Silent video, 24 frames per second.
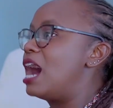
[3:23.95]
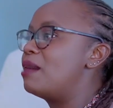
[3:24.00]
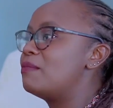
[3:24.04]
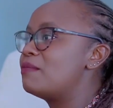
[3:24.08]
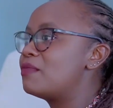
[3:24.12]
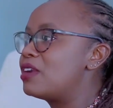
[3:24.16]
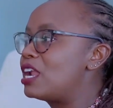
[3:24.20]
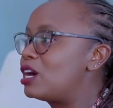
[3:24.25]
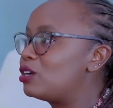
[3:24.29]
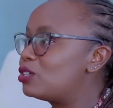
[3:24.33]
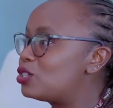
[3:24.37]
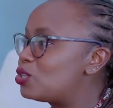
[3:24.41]

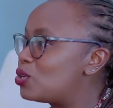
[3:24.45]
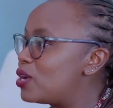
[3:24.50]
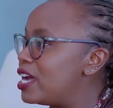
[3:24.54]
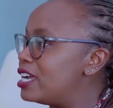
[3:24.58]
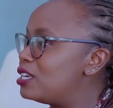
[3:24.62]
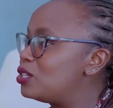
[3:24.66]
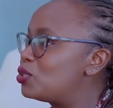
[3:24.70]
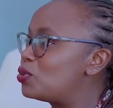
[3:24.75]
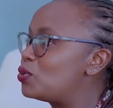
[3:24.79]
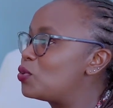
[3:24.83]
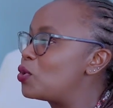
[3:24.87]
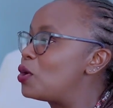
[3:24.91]
I'm now
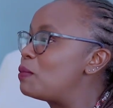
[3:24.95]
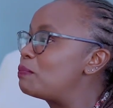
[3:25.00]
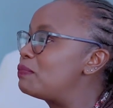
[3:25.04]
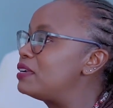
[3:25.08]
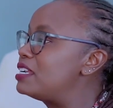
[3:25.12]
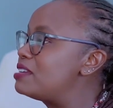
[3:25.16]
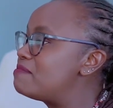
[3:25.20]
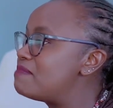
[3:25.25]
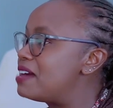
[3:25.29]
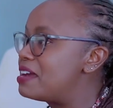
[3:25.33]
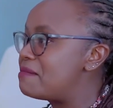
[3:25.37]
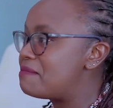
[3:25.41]
trying to
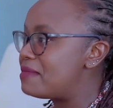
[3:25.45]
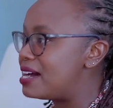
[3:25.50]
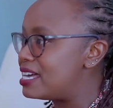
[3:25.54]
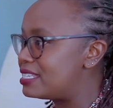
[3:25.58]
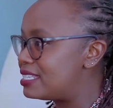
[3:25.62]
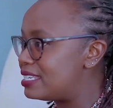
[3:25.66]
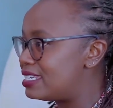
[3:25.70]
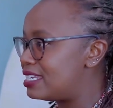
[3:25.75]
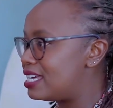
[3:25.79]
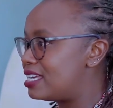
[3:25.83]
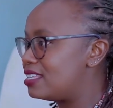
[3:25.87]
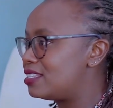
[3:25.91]
complete my
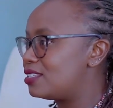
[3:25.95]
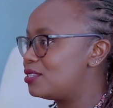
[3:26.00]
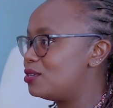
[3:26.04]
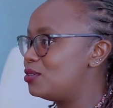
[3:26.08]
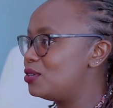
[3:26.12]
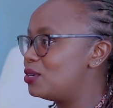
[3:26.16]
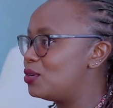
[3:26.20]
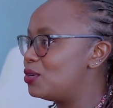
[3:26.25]
master's,